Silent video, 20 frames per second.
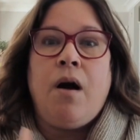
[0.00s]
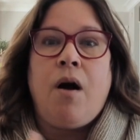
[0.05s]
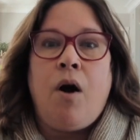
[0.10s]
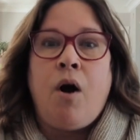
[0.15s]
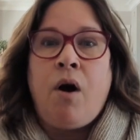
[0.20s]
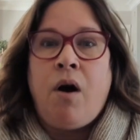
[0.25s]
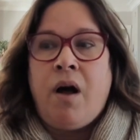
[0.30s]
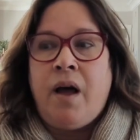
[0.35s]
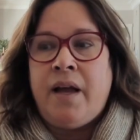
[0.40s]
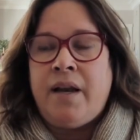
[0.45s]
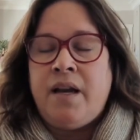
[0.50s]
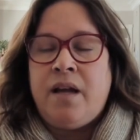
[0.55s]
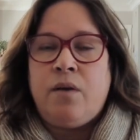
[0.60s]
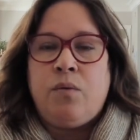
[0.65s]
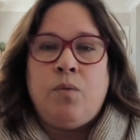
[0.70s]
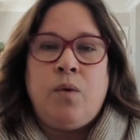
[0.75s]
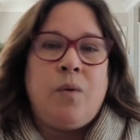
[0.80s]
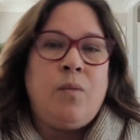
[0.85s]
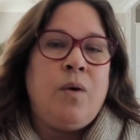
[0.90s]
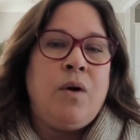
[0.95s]
on
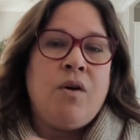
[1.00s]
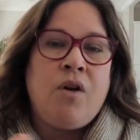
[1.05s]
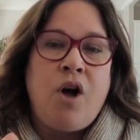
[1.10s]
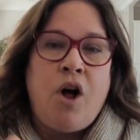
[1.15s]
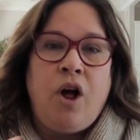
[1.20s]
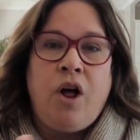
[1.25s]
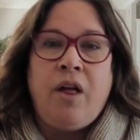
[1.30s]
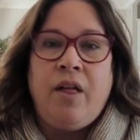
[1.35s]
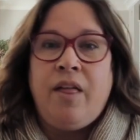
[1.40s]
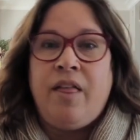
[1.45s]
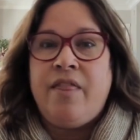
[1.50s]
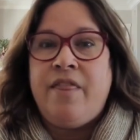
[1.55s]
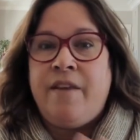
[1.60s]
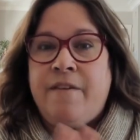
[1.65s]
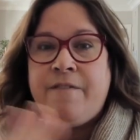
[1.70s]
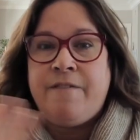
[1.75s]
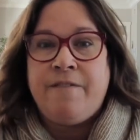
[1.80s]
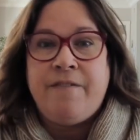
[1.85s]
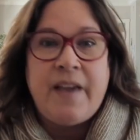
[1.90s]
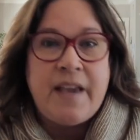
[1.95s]
what we'll call the
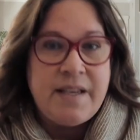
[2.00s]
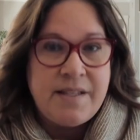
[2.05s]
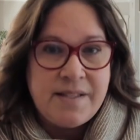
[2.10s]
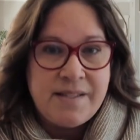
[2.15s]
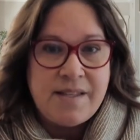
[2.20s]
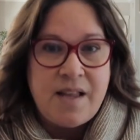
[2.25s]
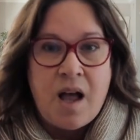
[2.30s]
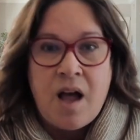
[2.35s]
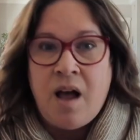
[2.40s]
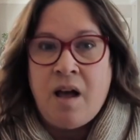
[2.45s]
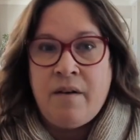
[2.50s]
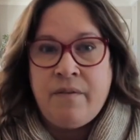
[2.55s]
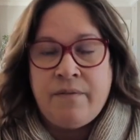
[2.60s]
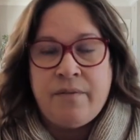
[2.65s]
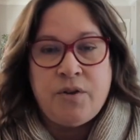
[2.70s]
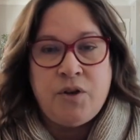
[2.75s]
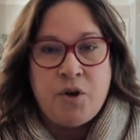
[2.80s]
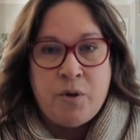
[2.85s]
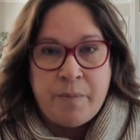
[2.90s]
face of your